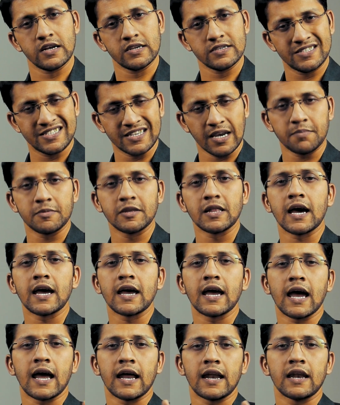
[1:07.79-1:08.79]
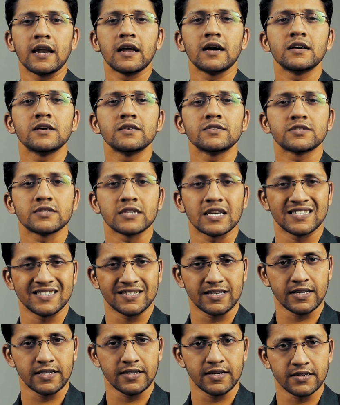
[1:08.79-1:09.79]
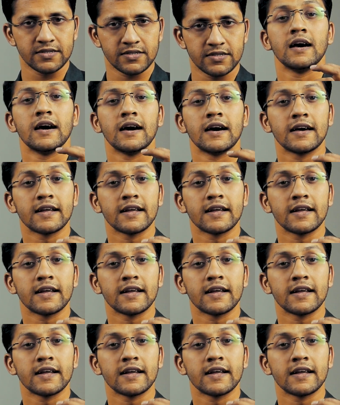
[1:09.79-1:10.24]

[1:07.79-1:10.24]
Gemini and Sagittarius.